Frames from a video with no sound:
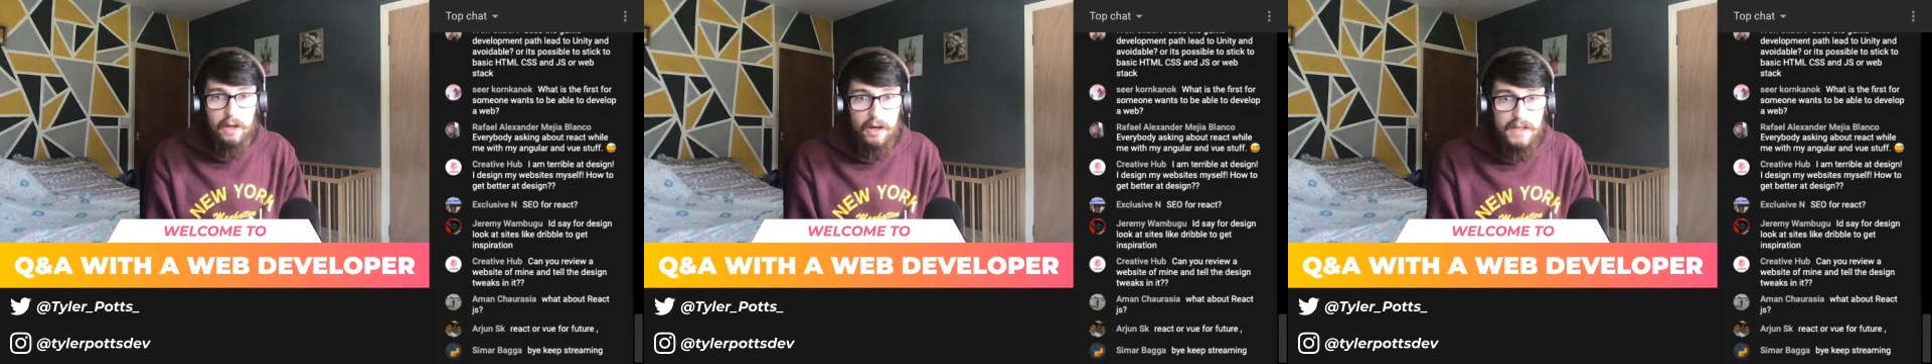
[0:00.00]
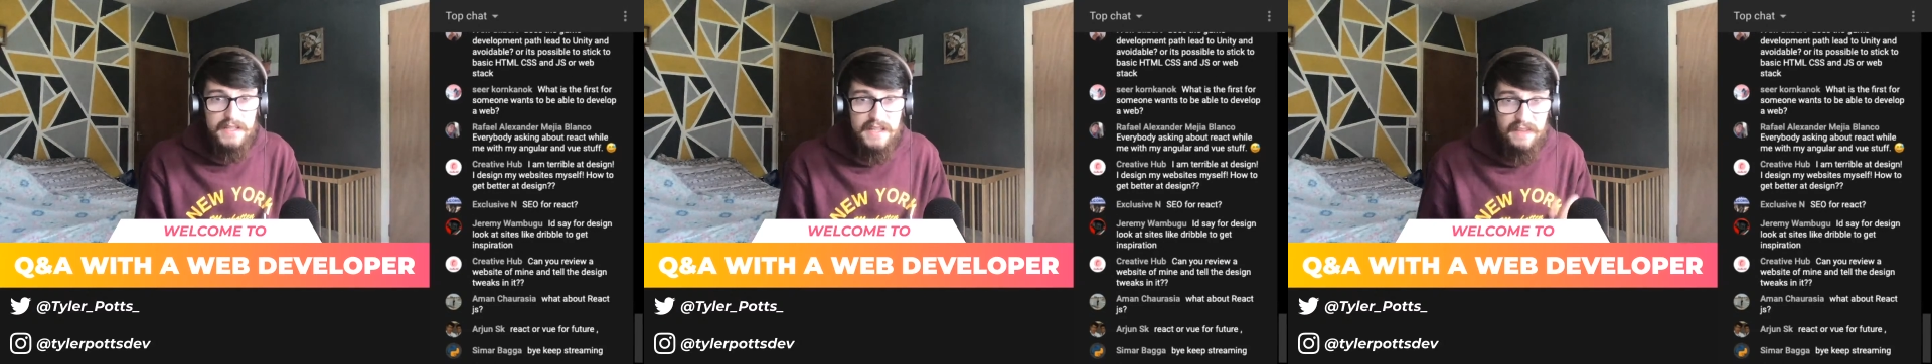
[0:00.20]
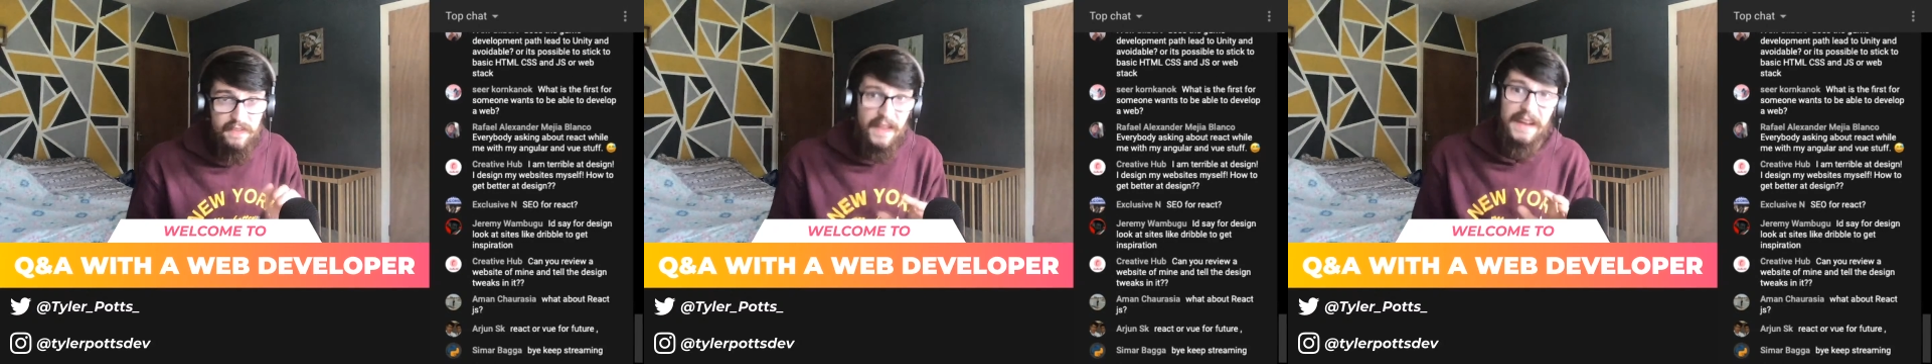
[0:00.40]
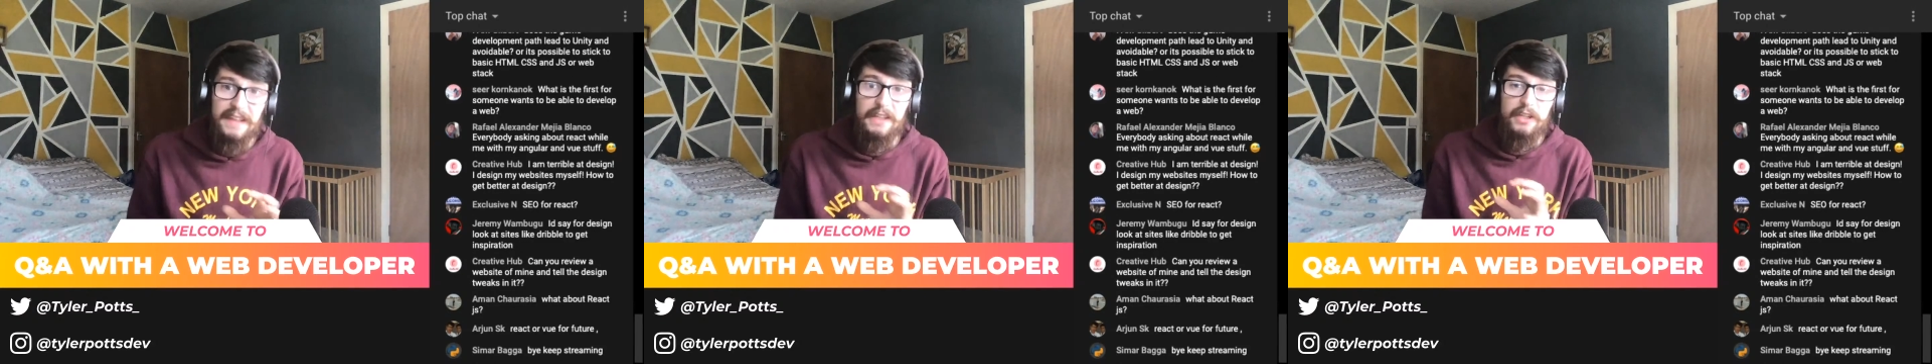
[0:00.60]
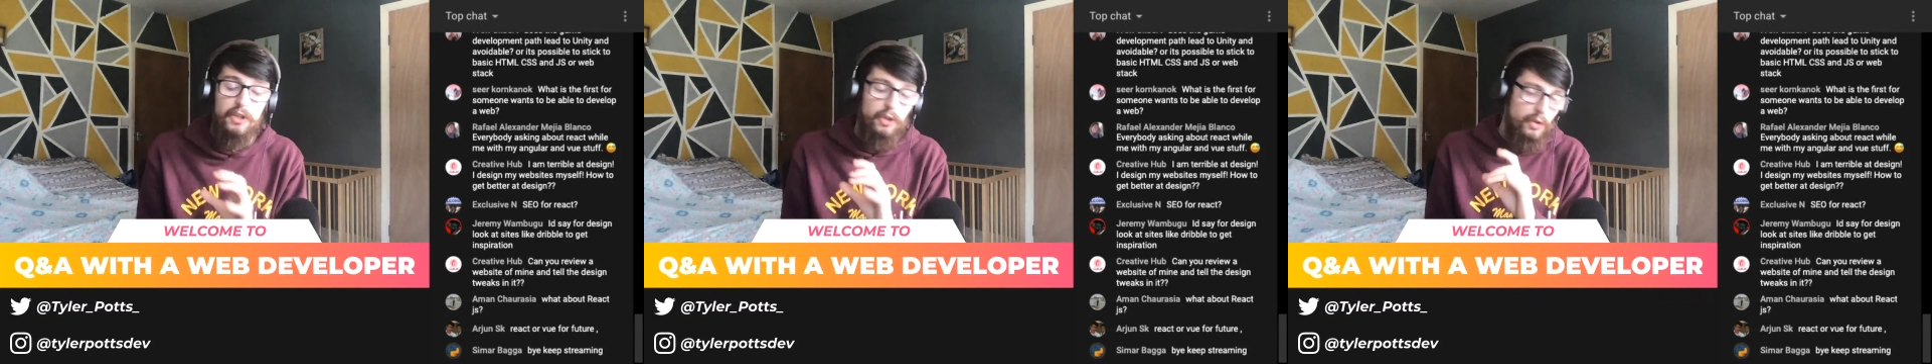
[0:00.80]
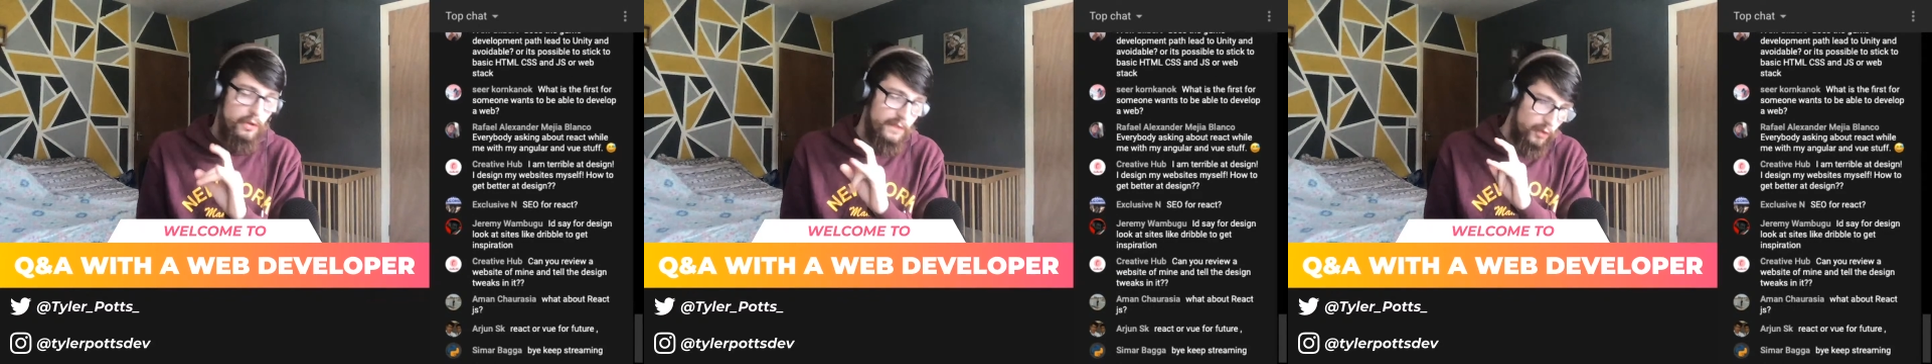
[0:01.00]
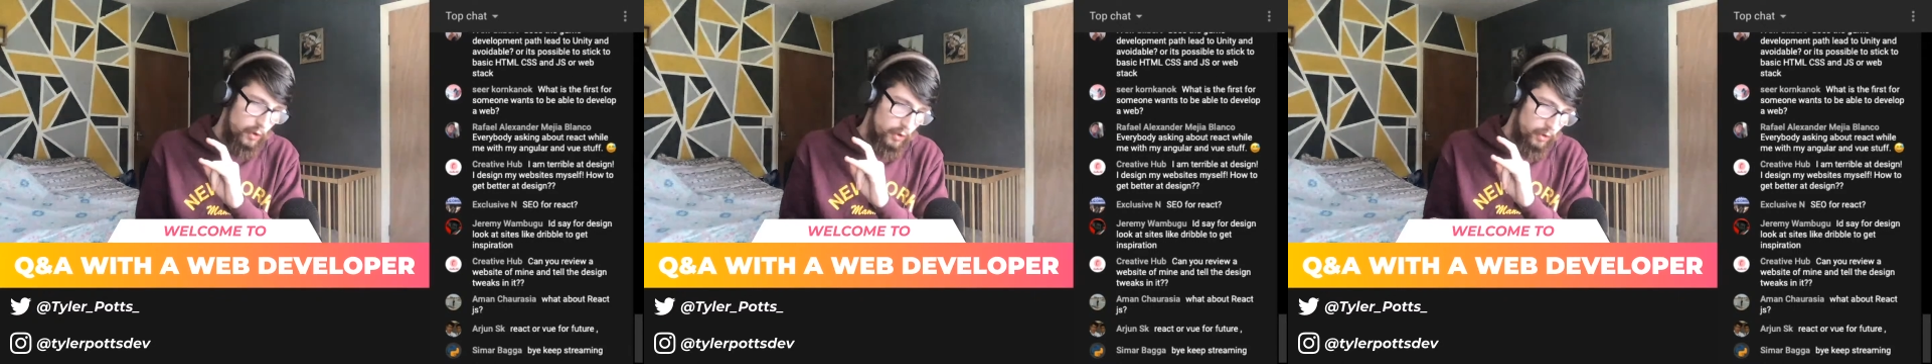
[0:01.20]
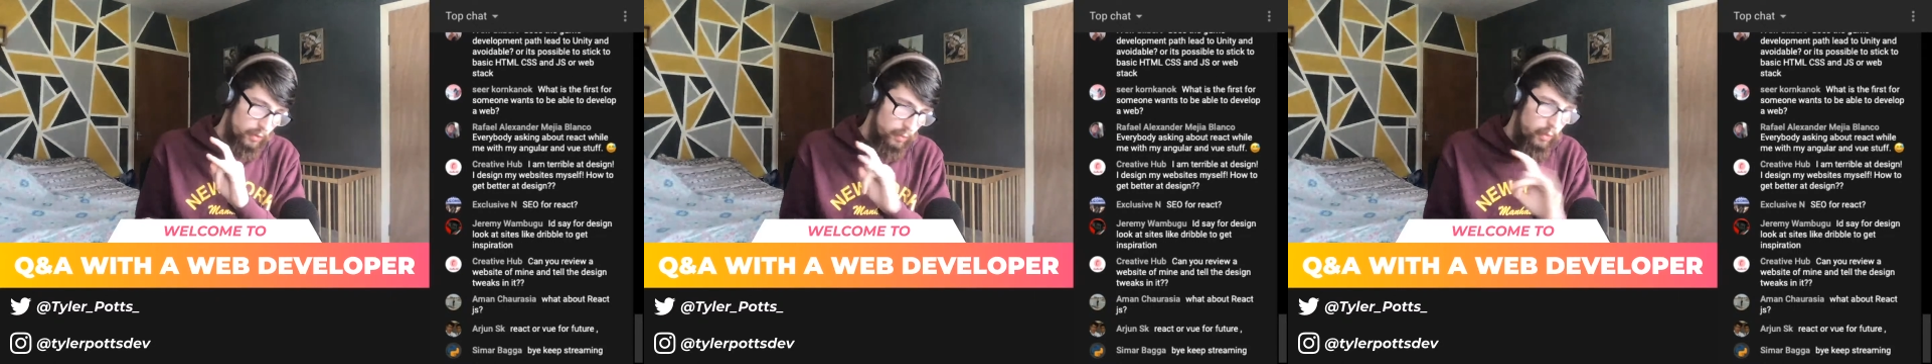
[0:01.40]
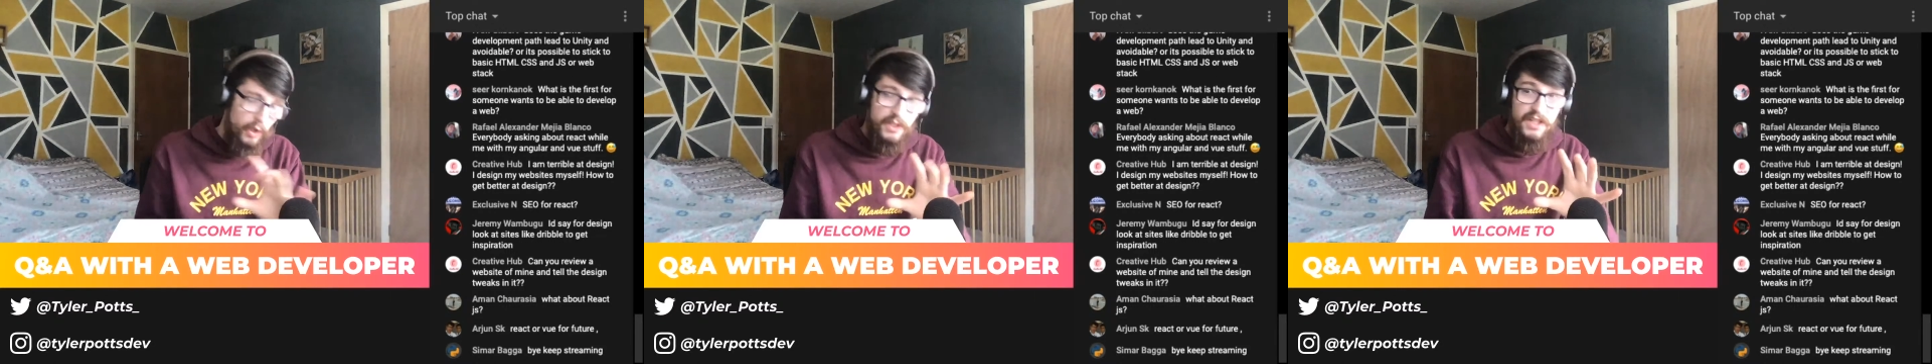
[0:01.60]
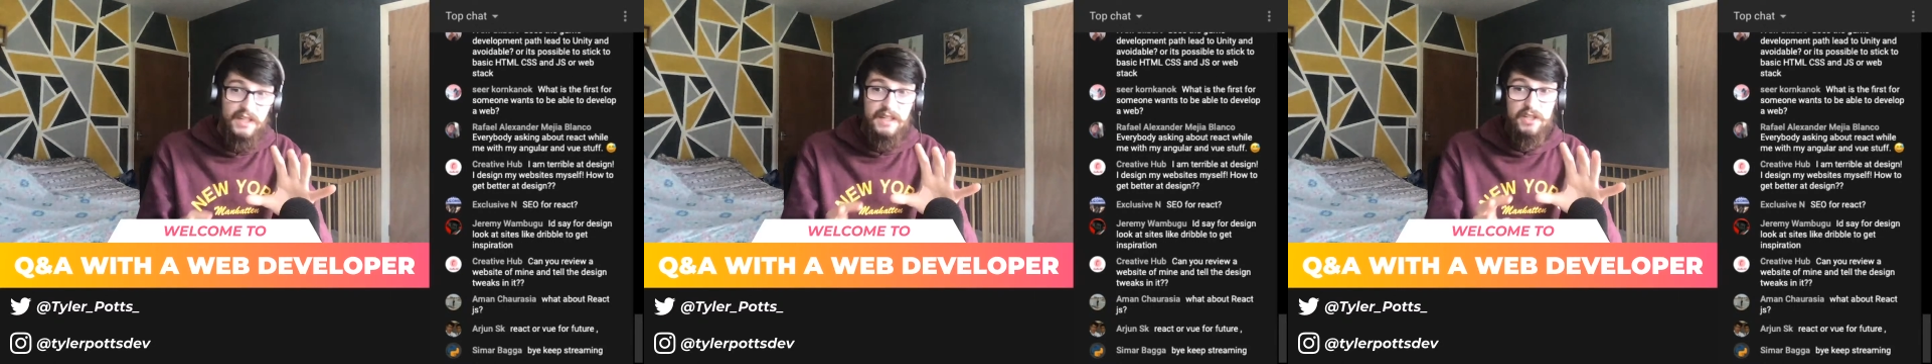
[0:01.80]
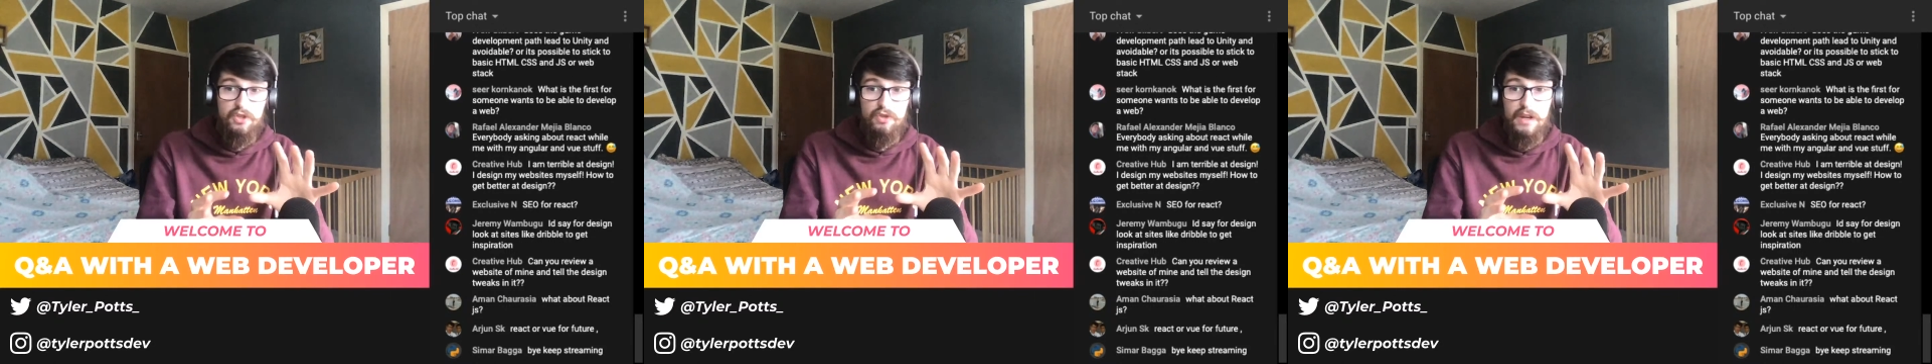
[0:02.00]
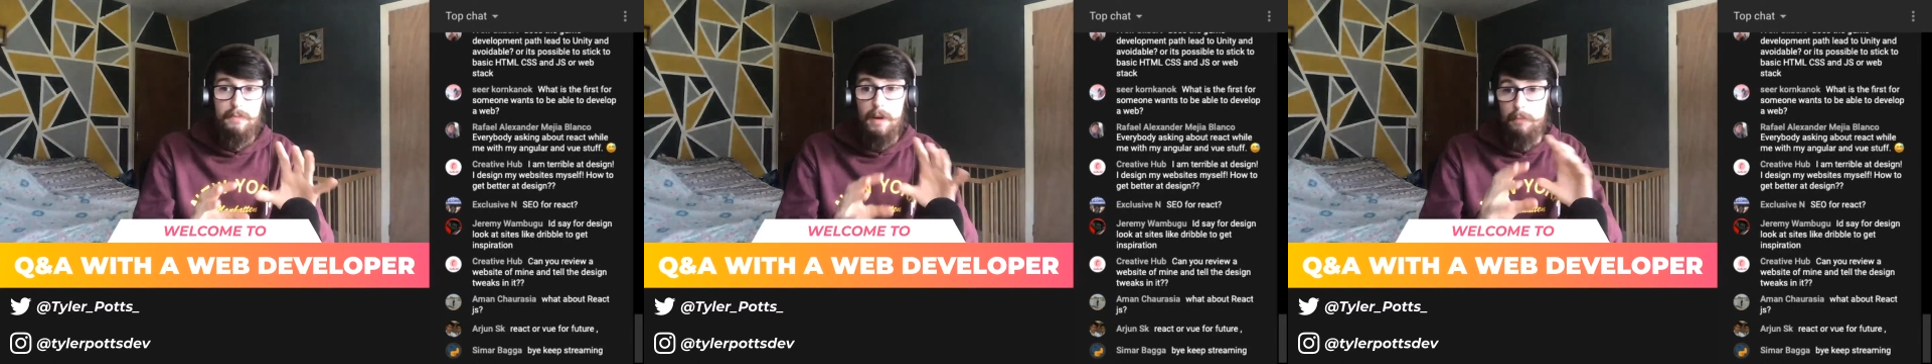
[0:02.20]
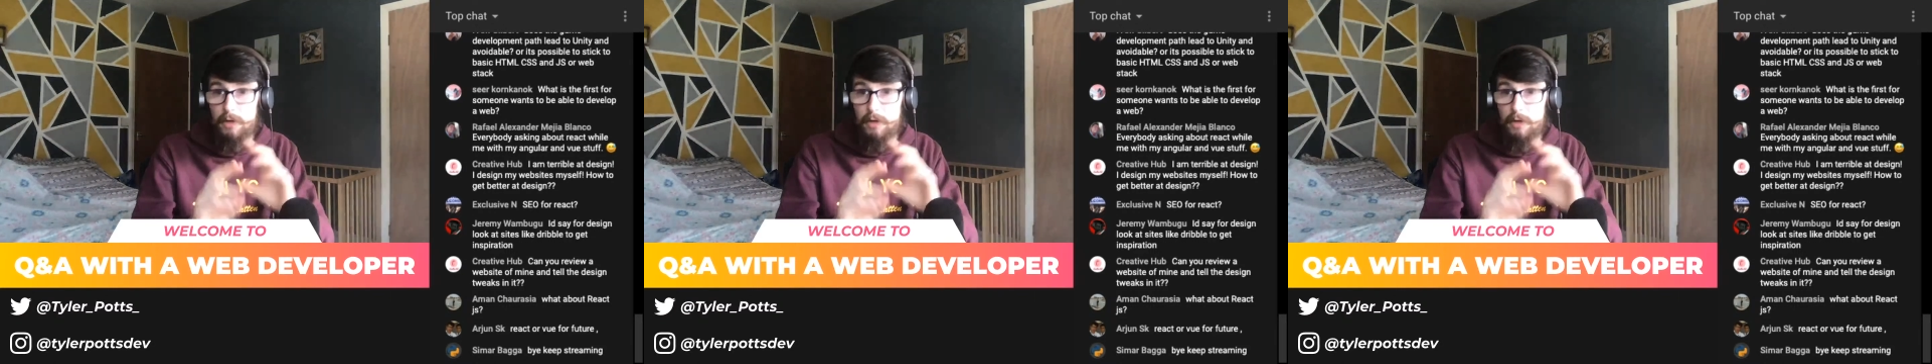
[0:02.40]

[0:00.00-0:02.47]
guys, thank you for watching this stream.